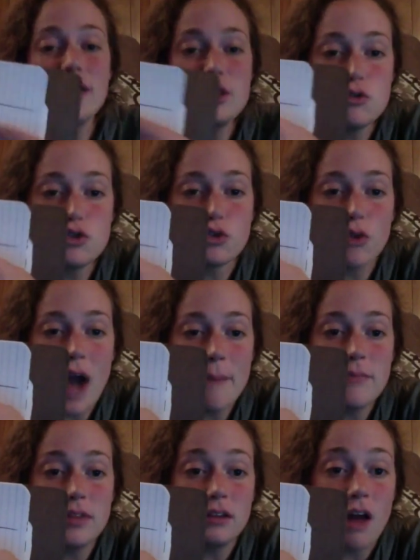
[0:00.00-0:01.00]
to
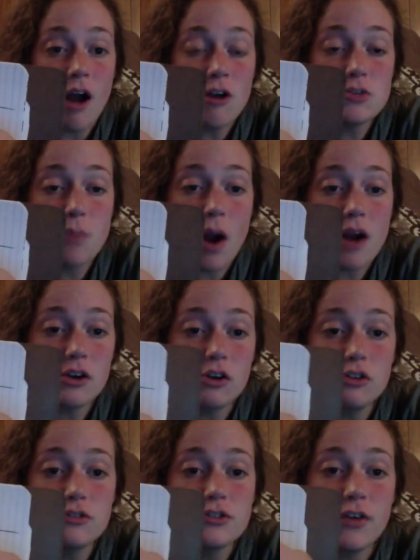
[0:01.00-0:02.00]
drop the large
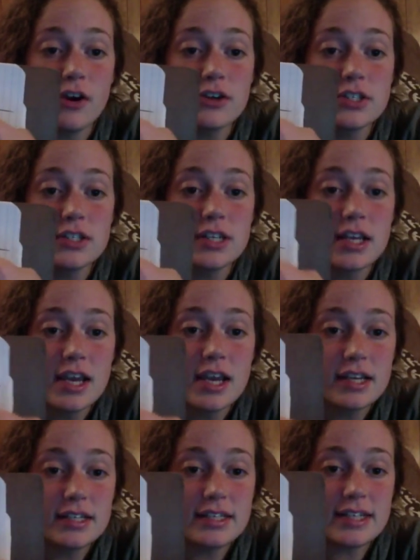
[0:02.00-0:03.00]
particles first
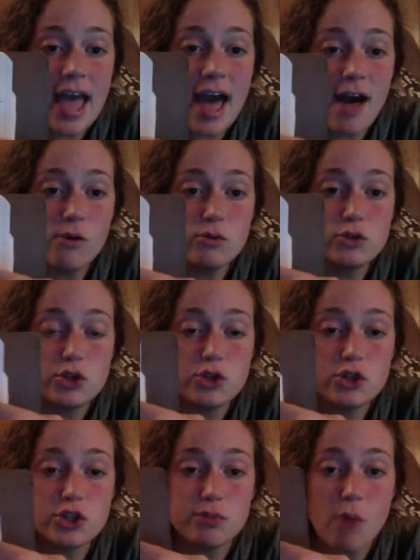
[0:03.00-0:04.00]
down to
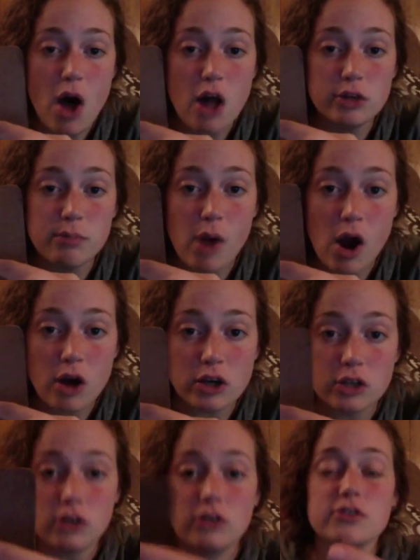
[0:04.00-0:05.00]
the smaller
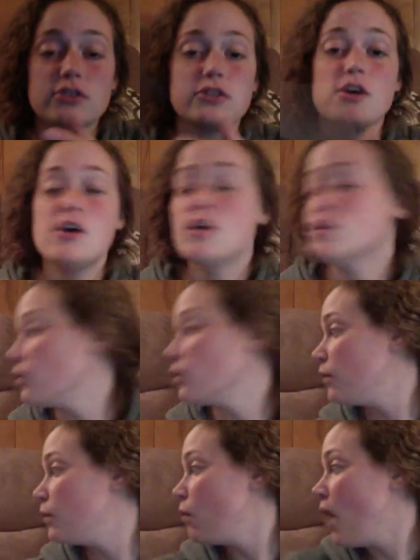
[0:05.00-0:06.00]
particles. So if
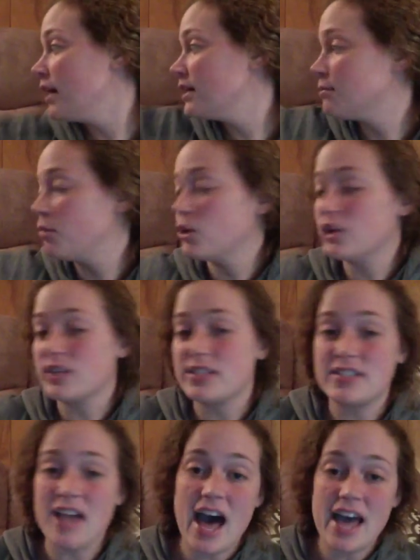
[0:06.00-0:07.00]
we wanted to put a
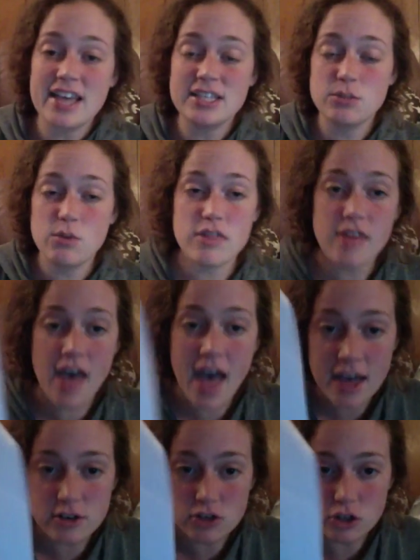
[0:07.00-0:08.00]
size with
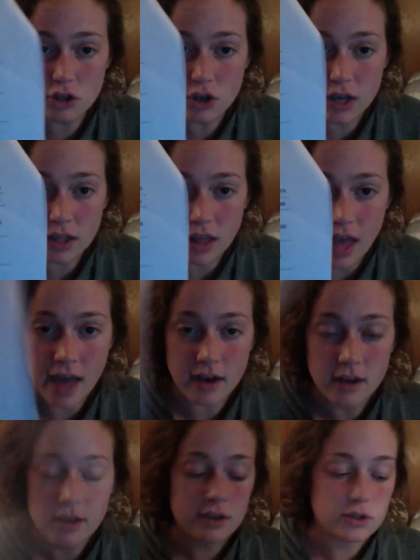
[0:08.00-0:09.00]
that, just look at that.
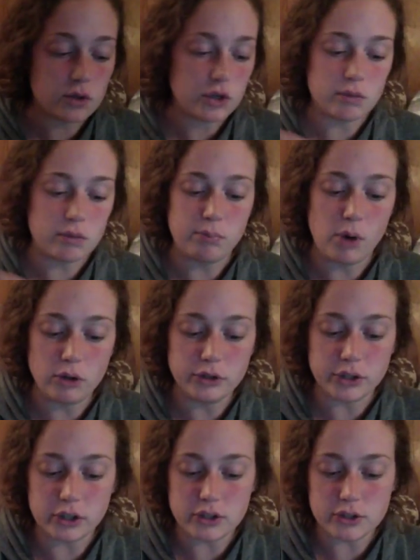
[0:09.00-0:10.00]
So your
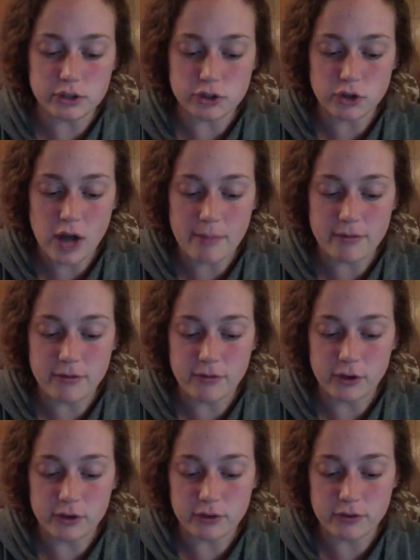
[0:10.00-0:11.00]
boulders are dropped
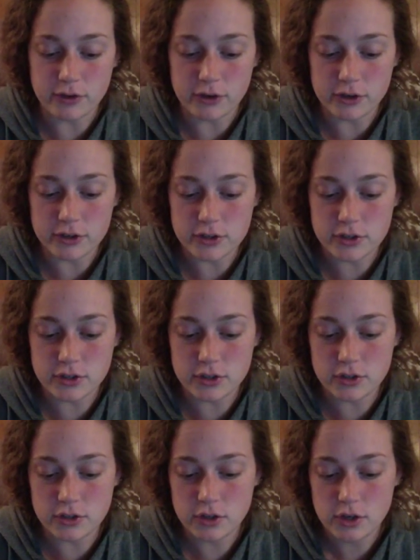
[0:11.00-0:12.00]

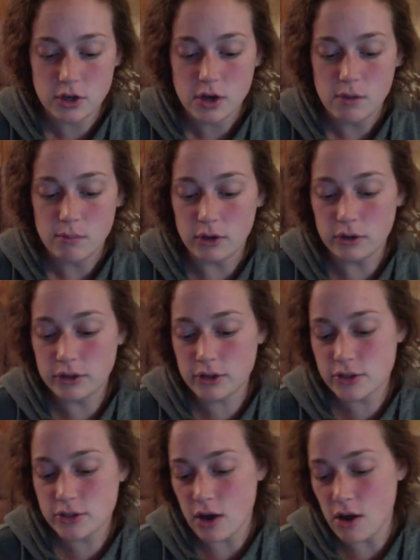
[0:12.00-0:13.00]
first.
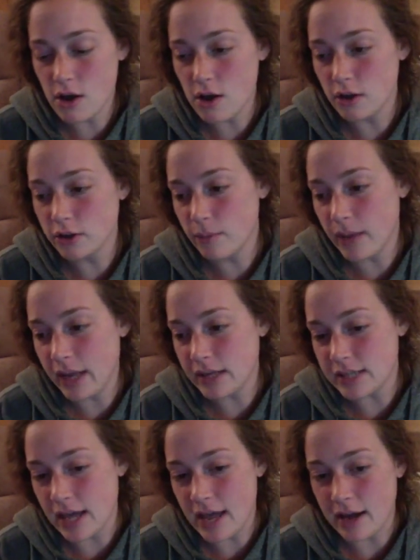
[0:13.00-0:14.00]
Boulders all the way
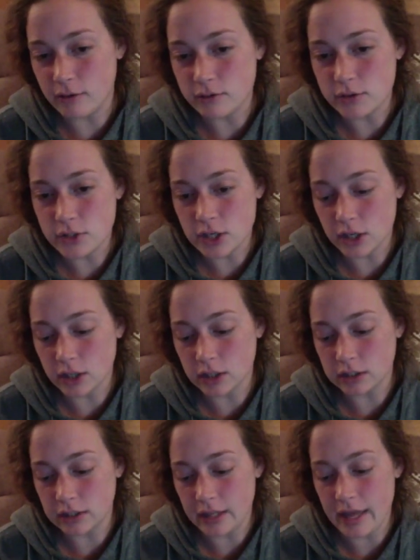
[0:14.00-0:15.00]
down to
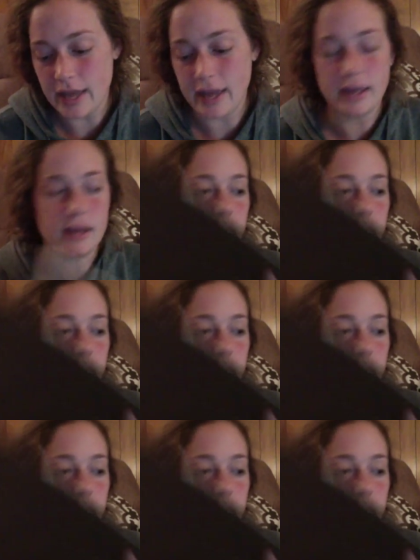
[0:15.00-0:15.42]
clay